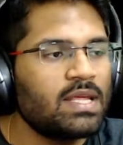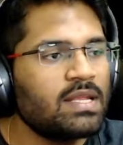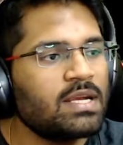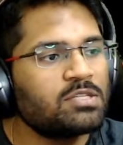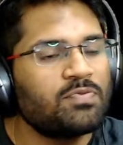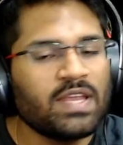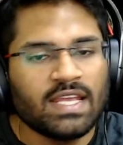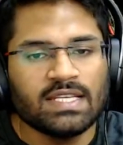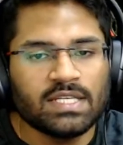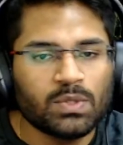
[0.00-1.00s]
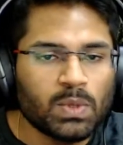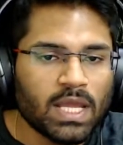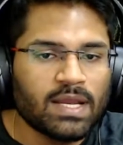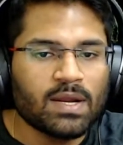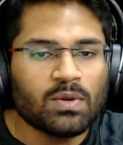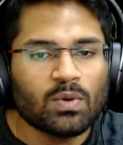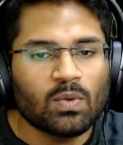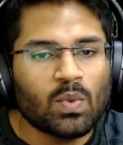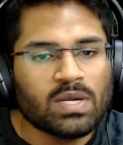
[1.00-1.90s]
then it's very easy to take control.